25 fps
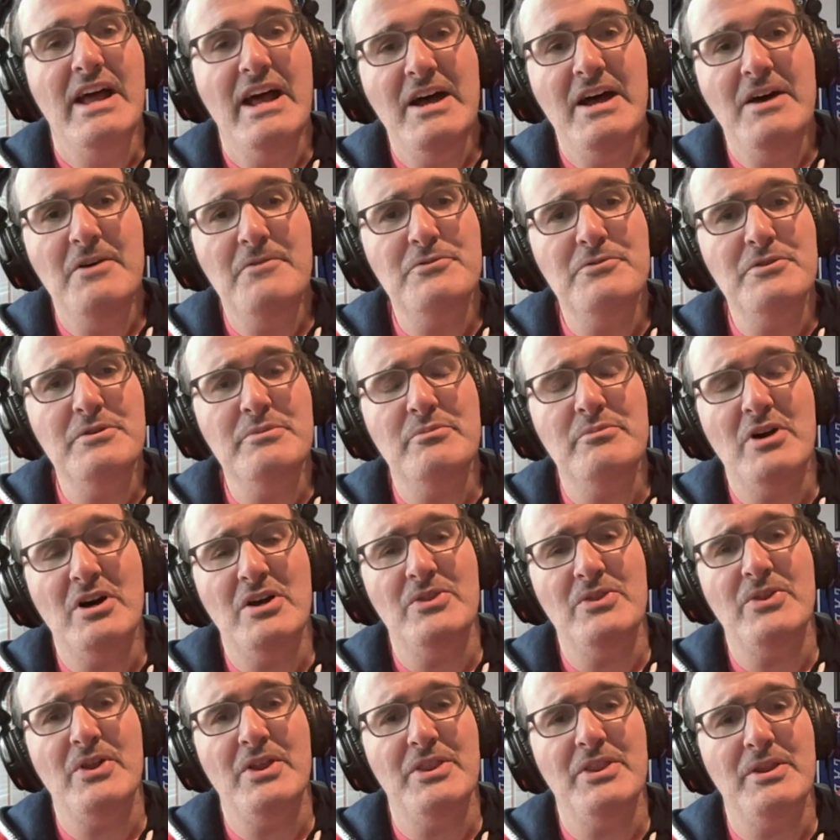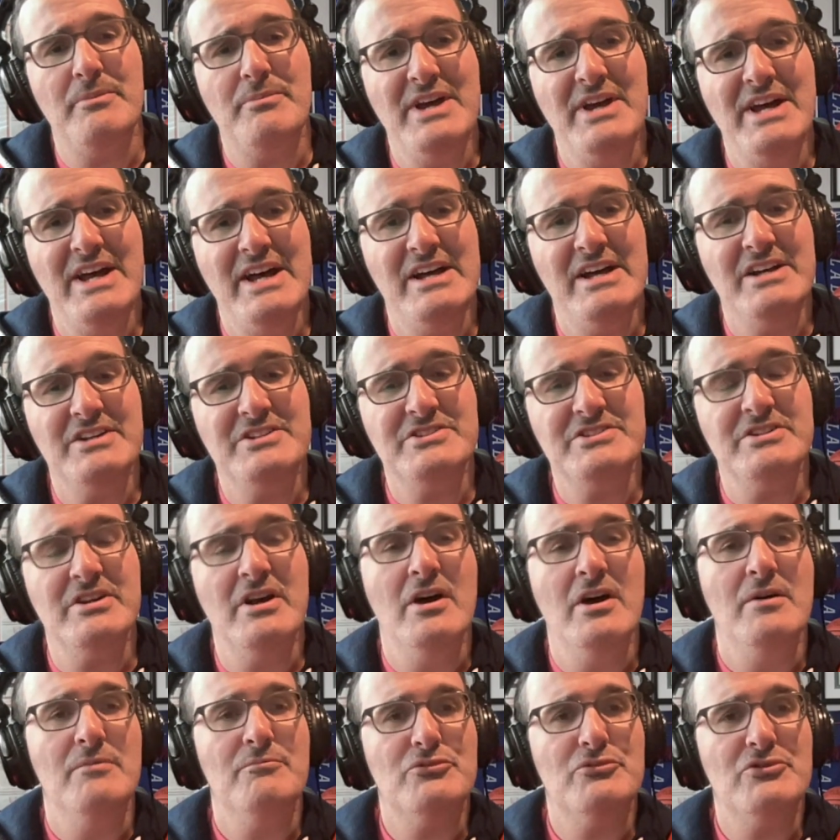every month on the past,
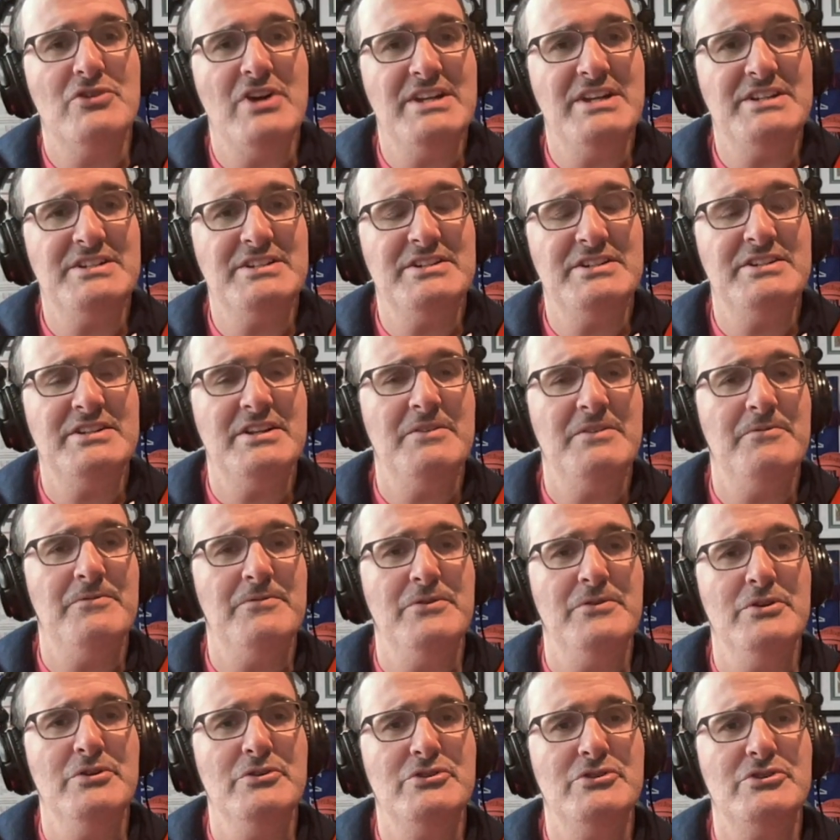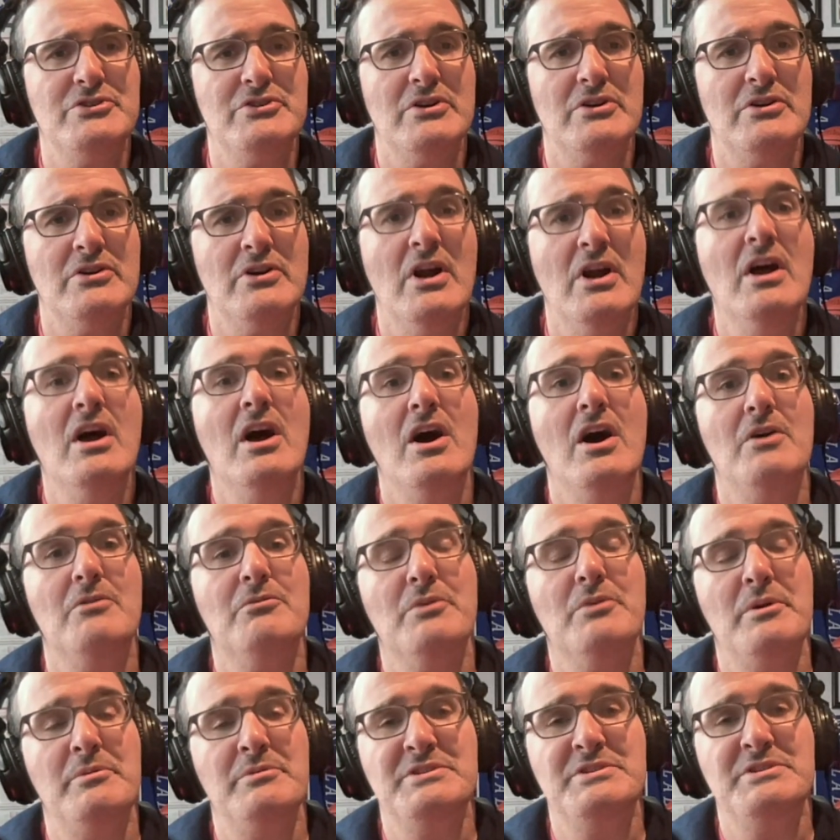present, and future of
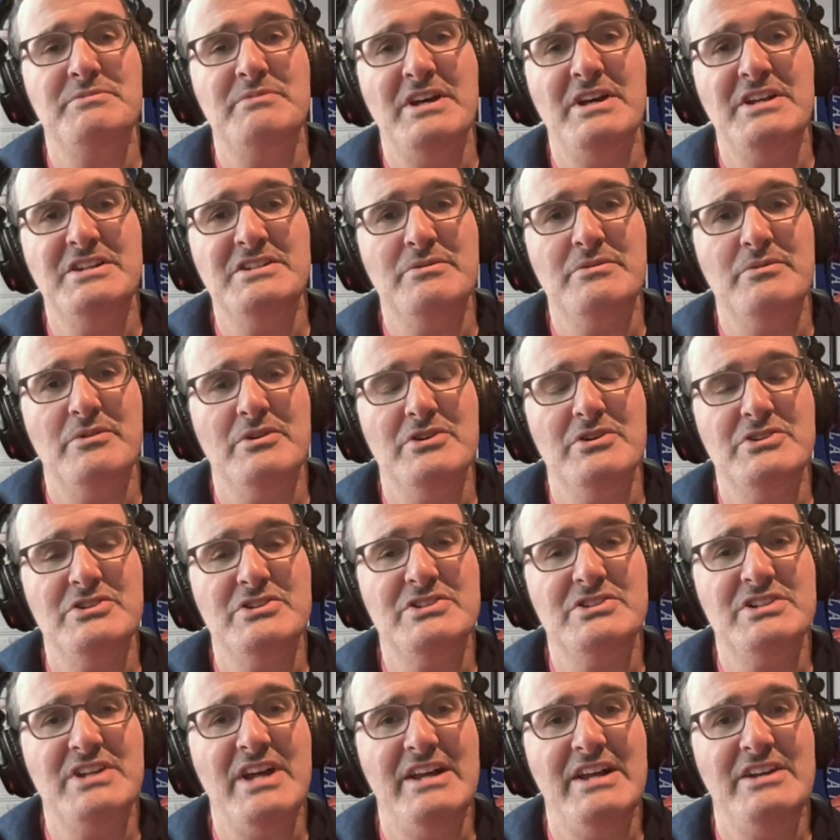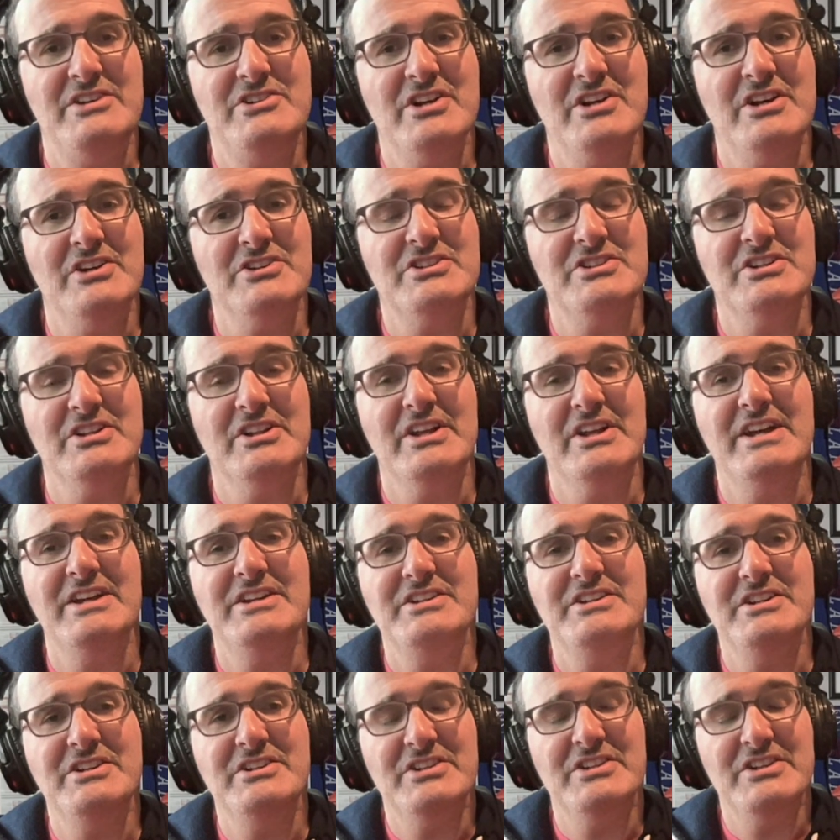women's basketball. Just had Chelsea
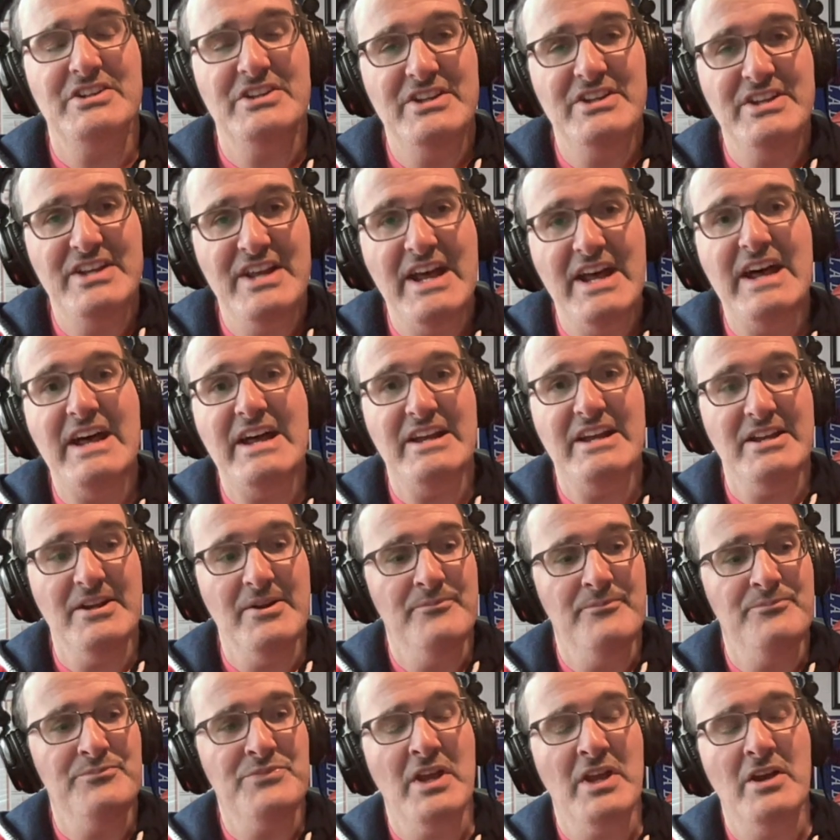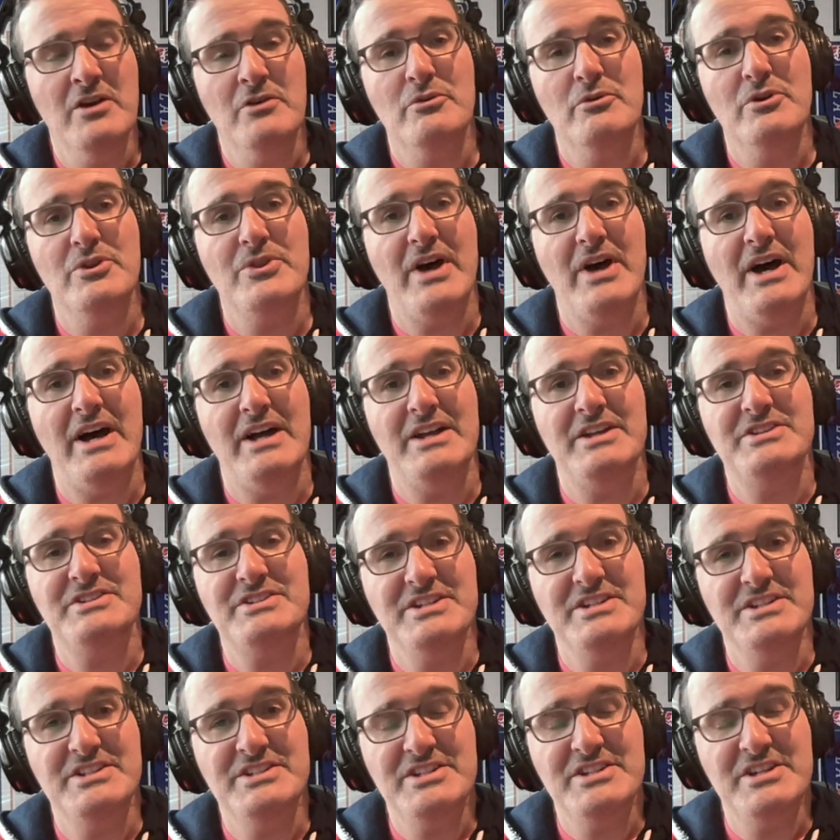Leahy today with
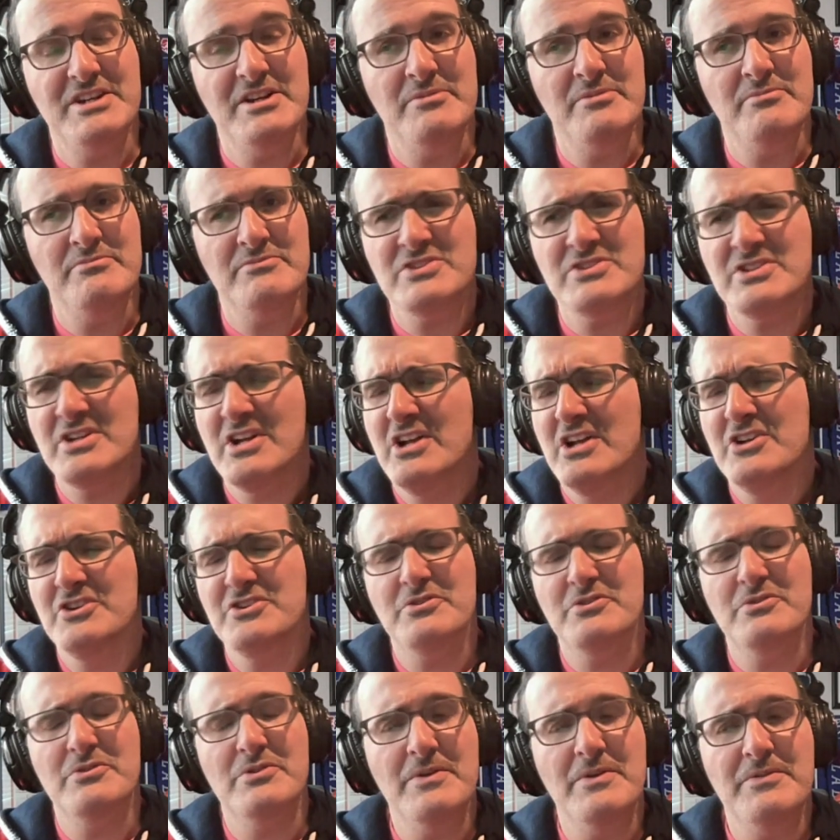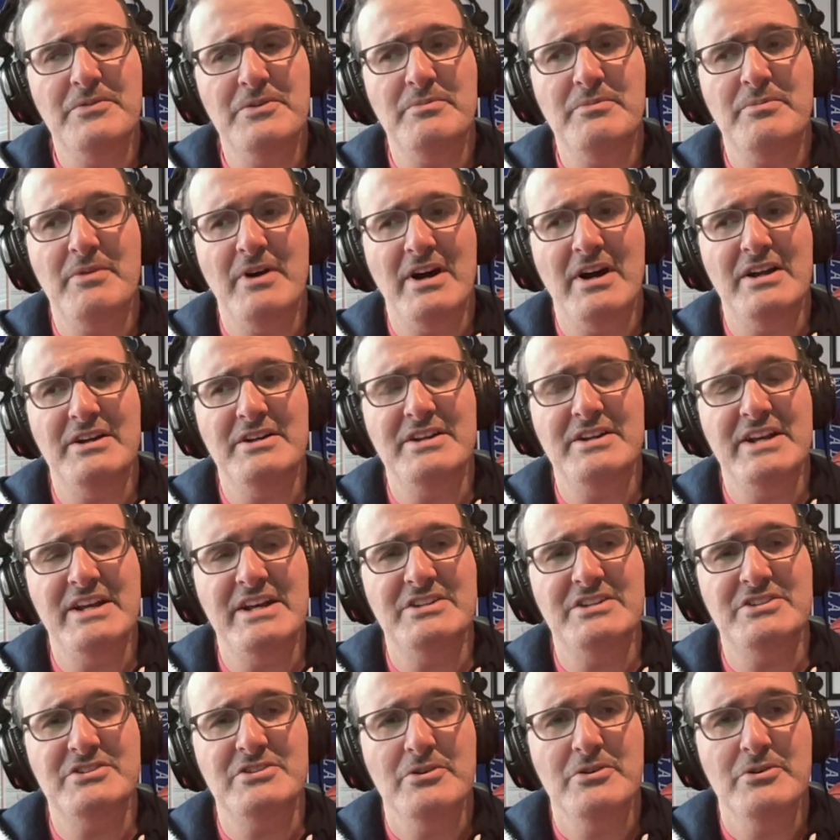Odyssey Sims. Terrific
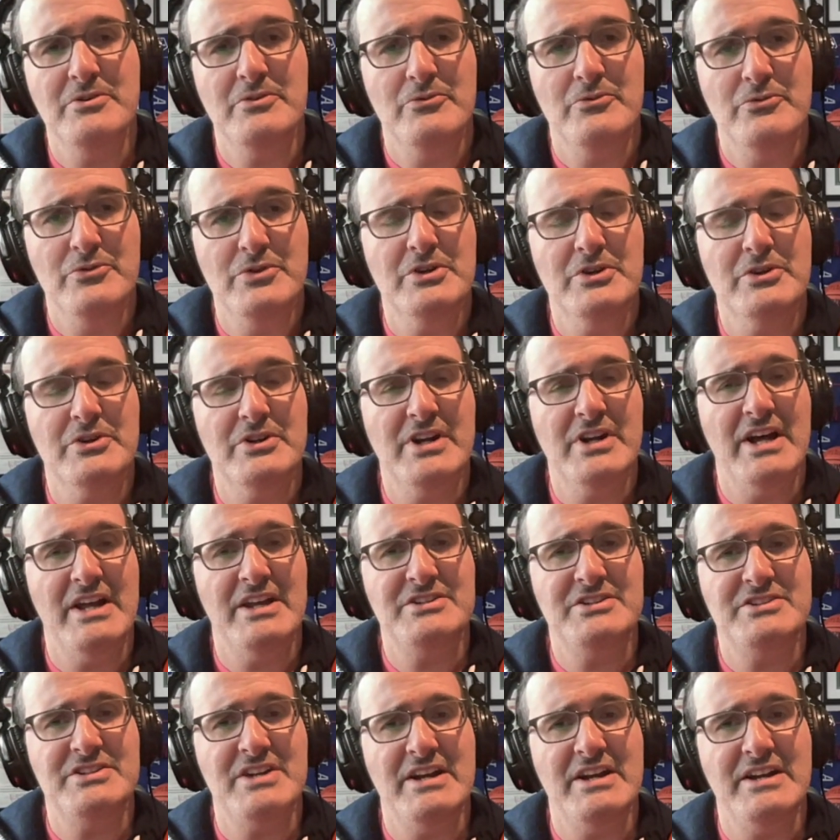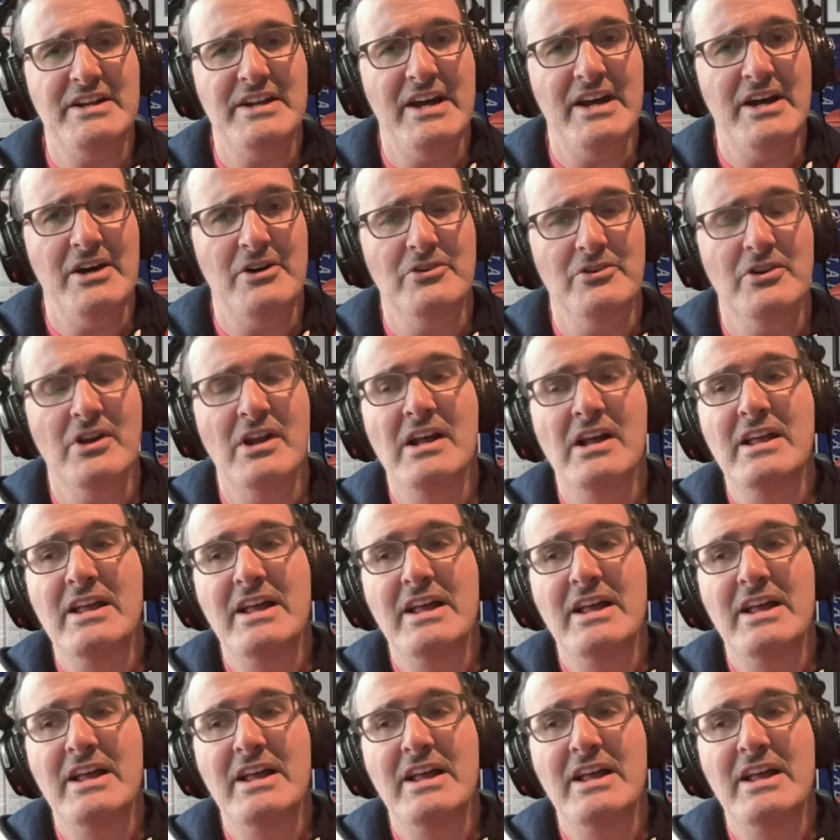podcast you really got to check out.